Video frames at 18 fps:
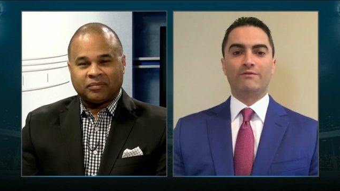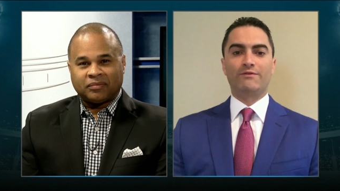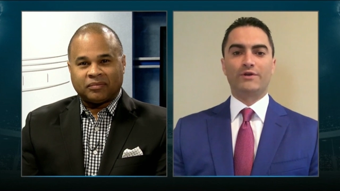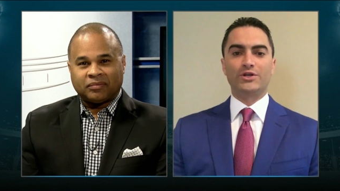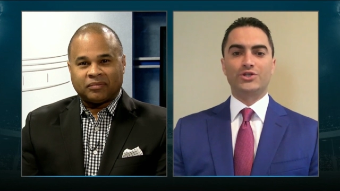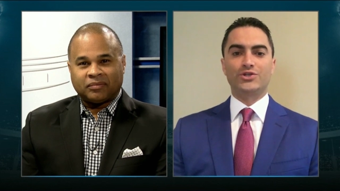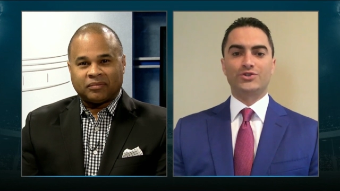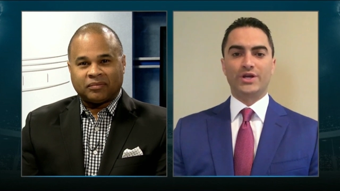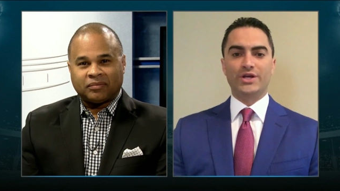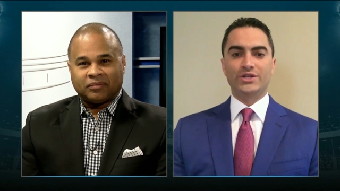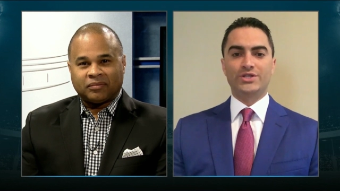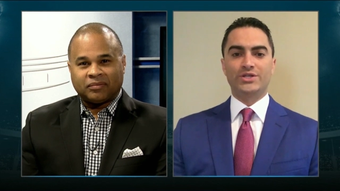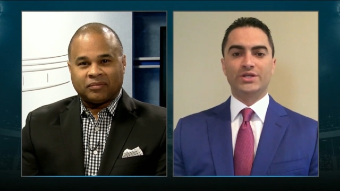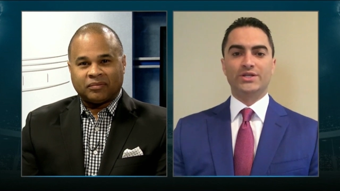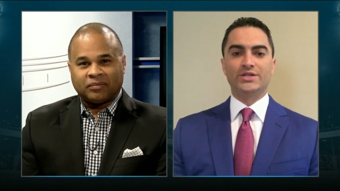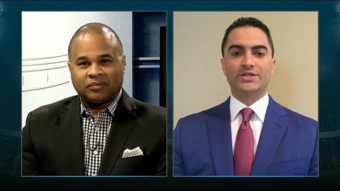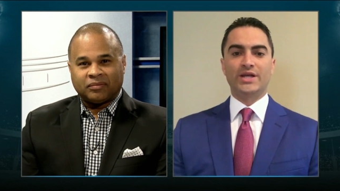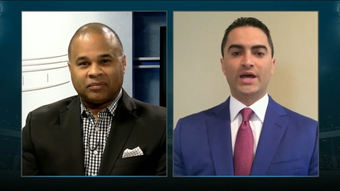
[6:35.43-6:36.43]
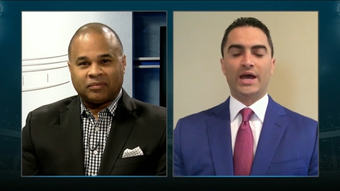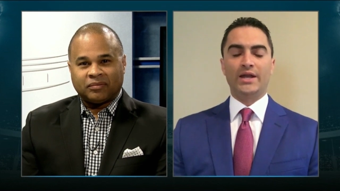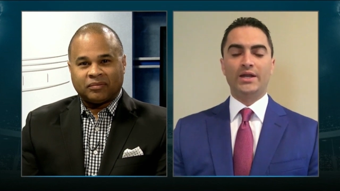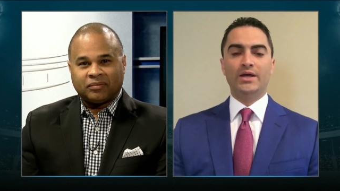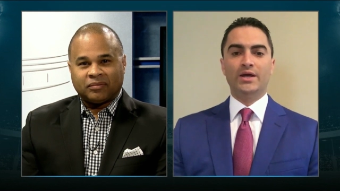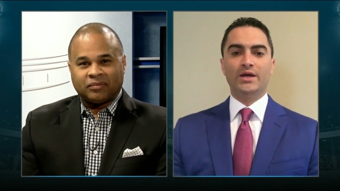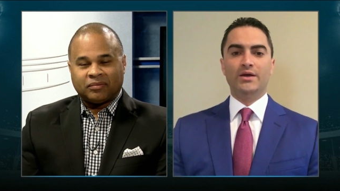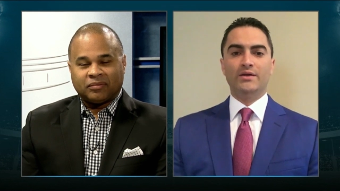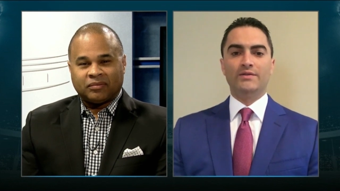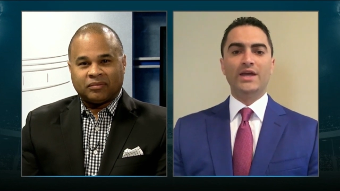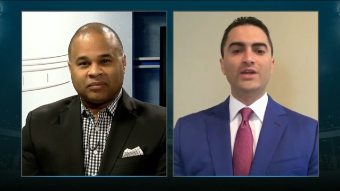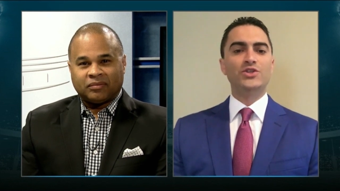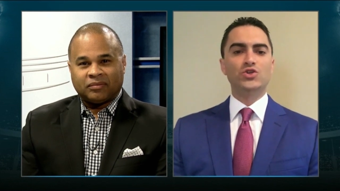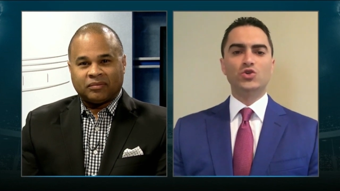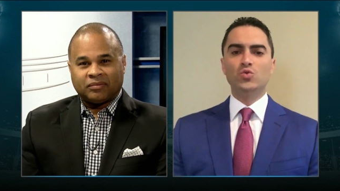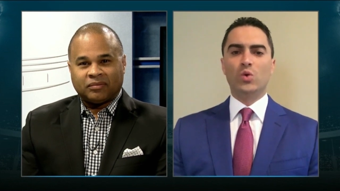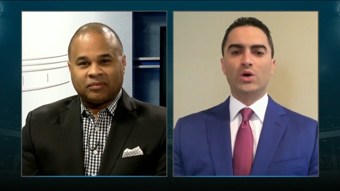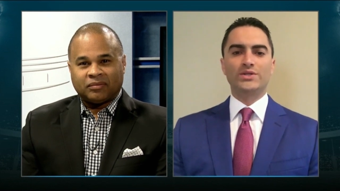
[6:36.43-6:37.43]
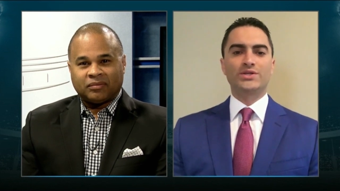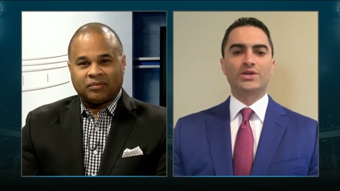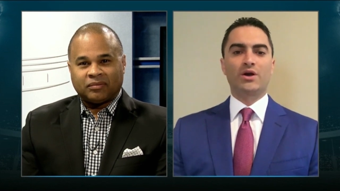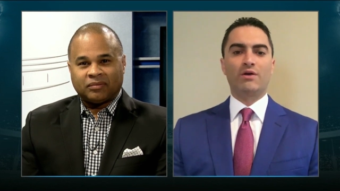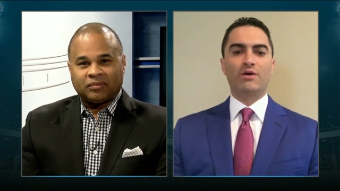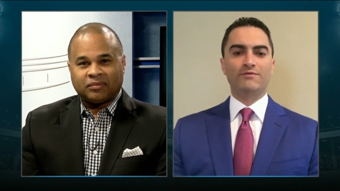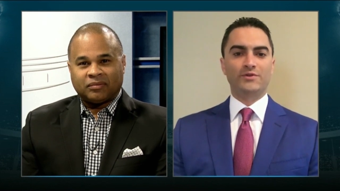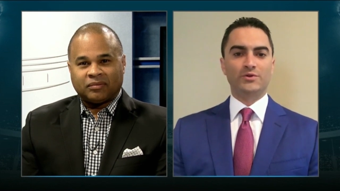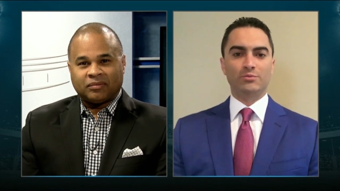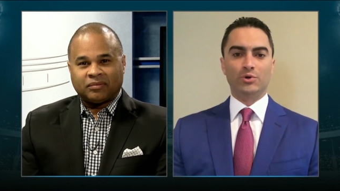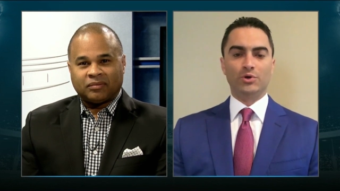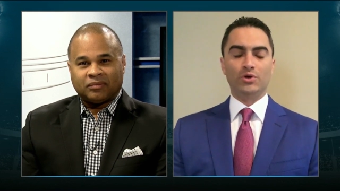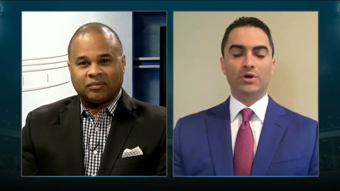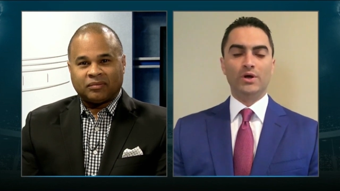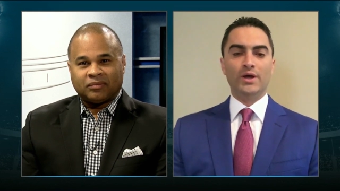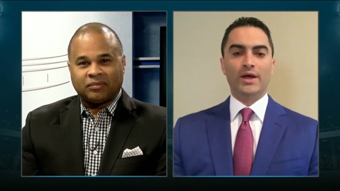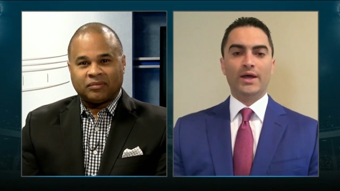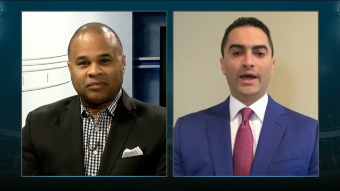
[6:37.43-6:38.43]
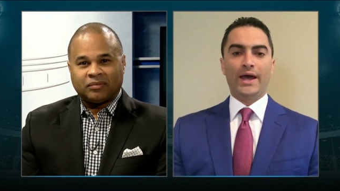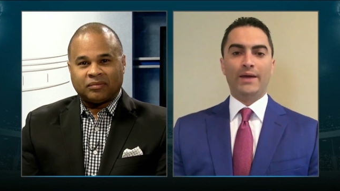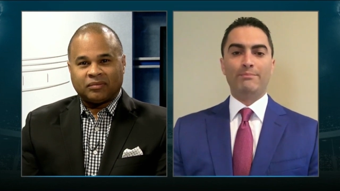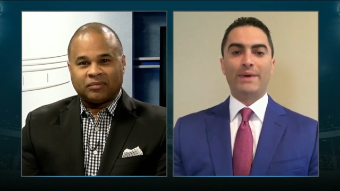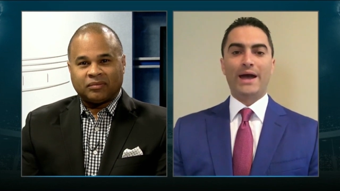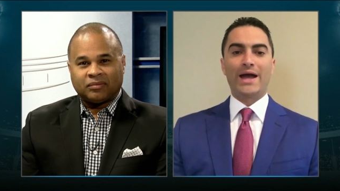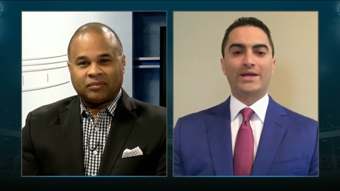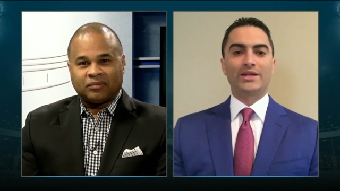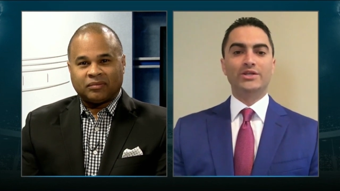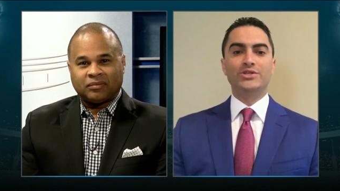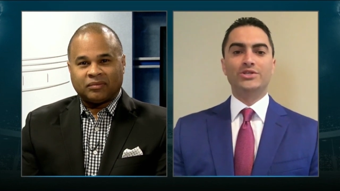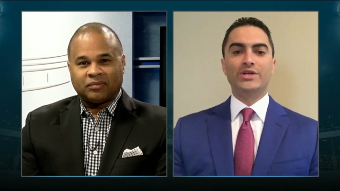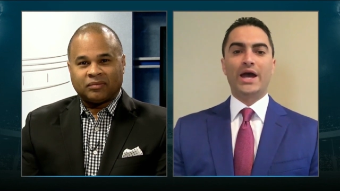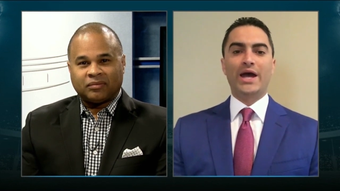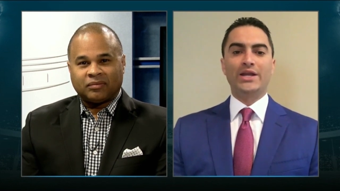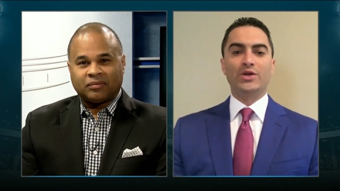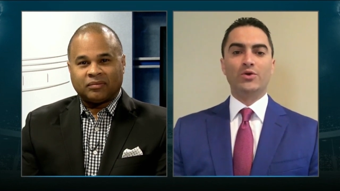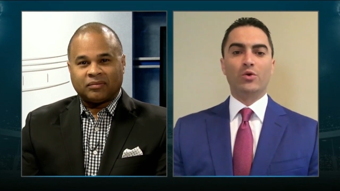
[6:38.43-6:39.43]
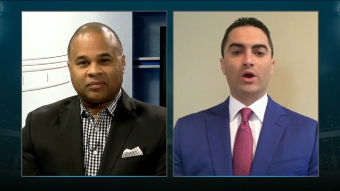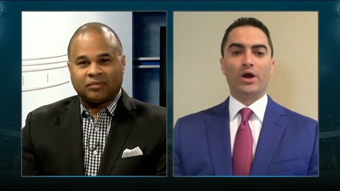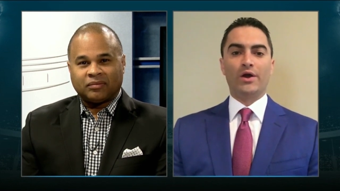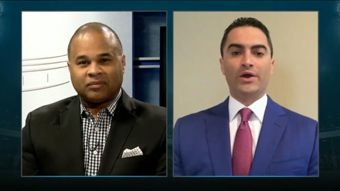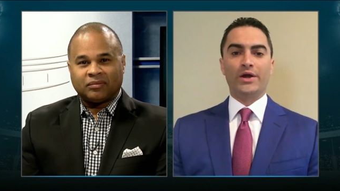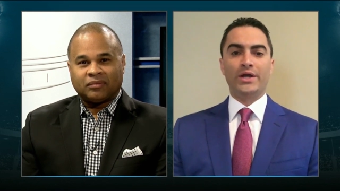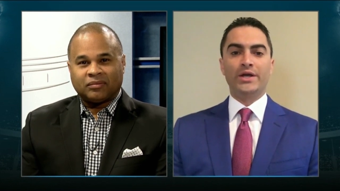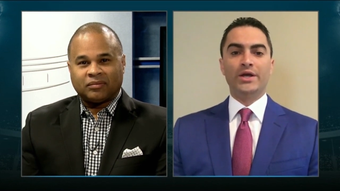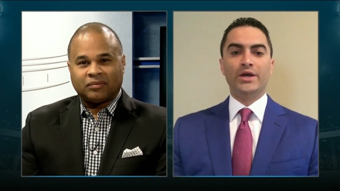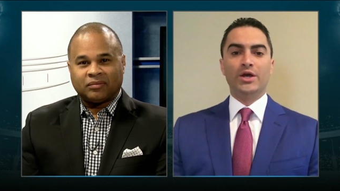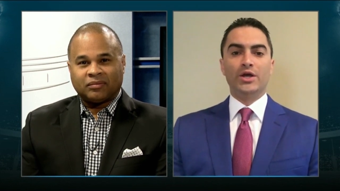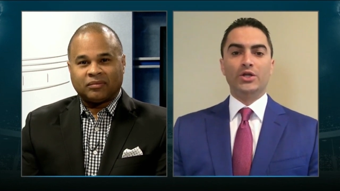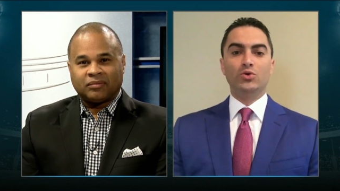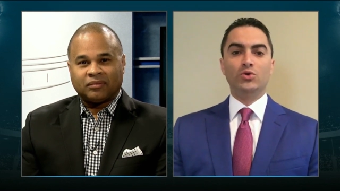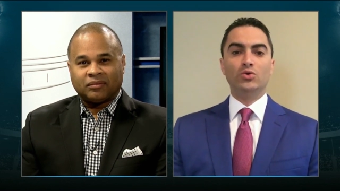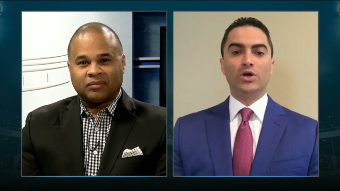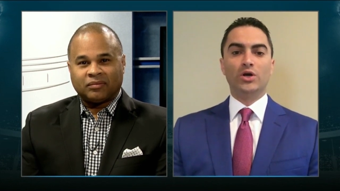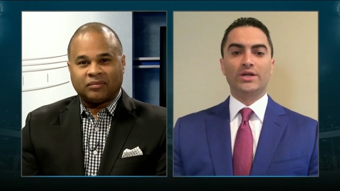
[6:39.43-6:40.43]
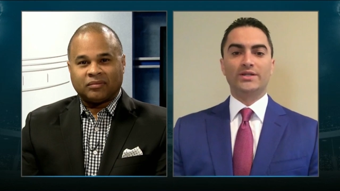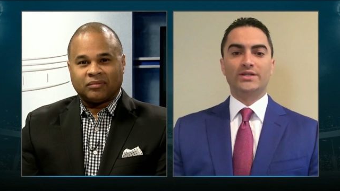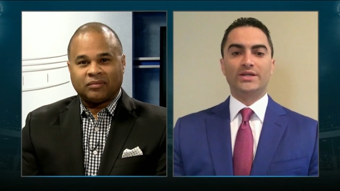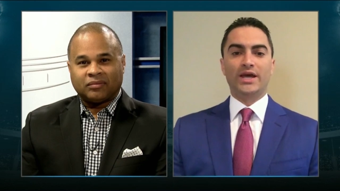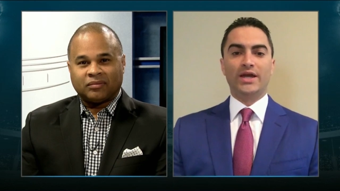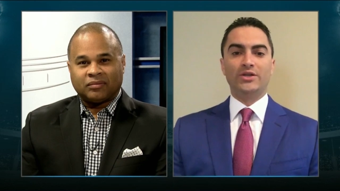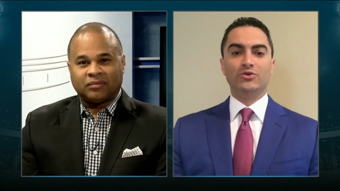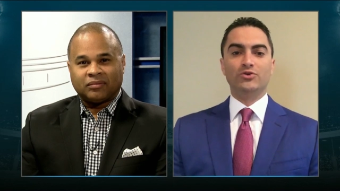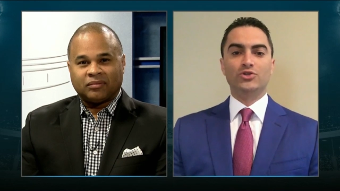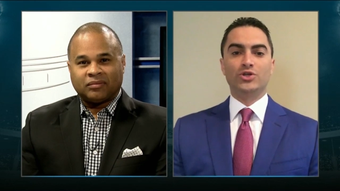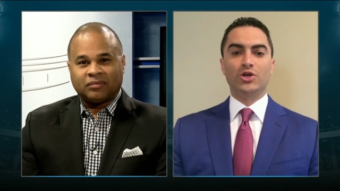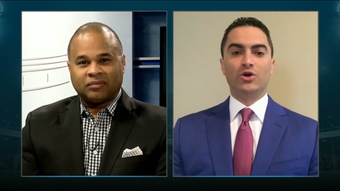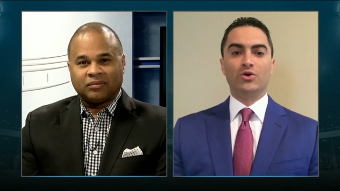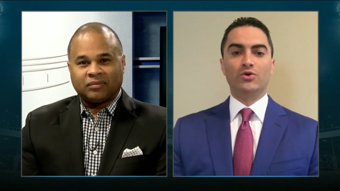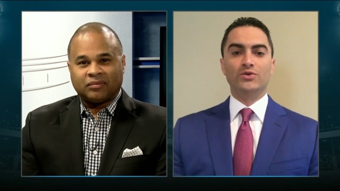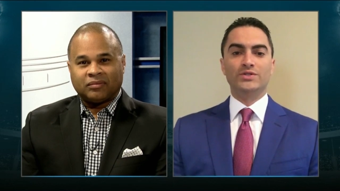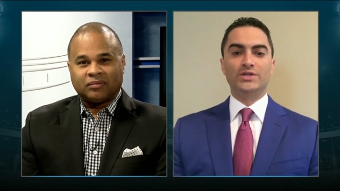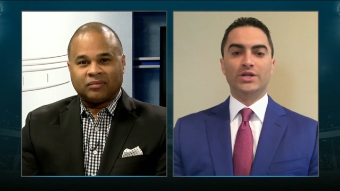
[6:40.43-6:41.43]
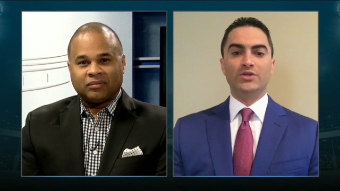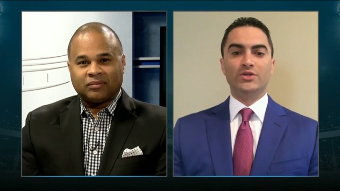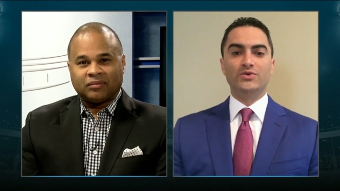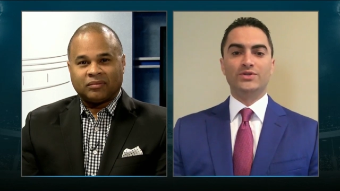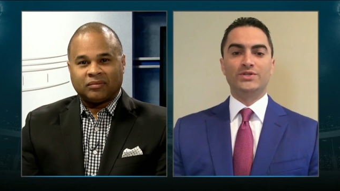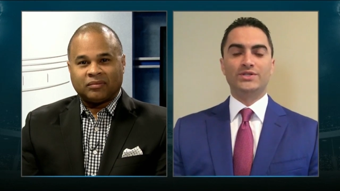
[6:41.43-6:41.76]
Speaker 1: and the frustration is that they do what's comfortable. And back in January, you look at Daniel Jones and